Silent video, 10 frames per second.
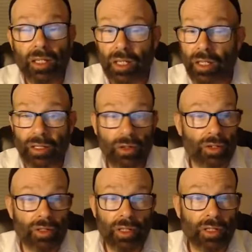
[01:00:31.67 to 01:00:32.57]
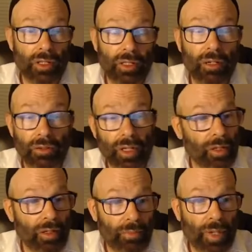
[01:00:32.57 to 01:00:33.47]
as long as things, done
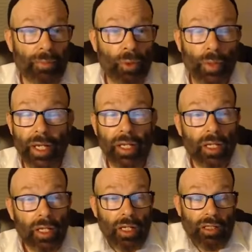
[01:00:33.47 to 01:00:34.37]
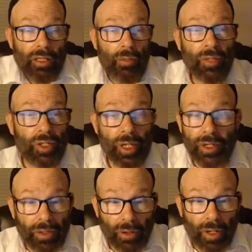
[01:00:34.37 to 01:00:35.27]
in the proper way, and come and
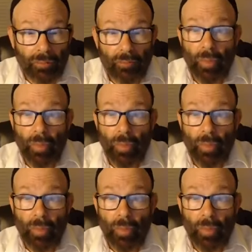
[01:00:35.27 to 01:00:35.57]
study Torah.